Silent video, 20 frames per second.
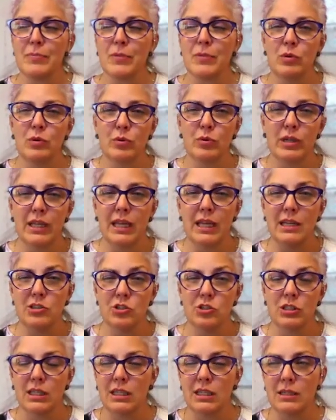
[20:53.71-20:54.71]
We want to
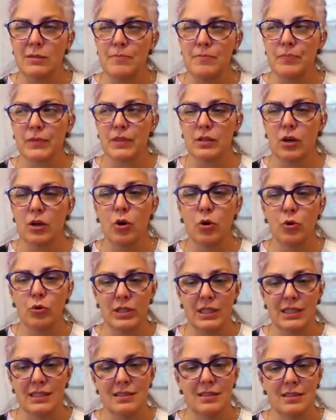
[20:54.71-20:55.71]
educate, own
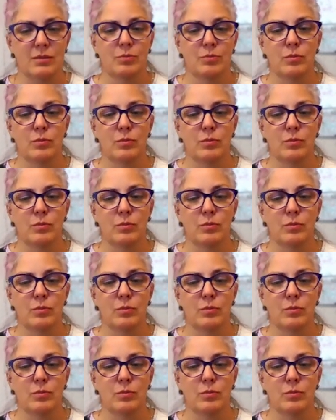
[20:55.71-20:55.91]
it.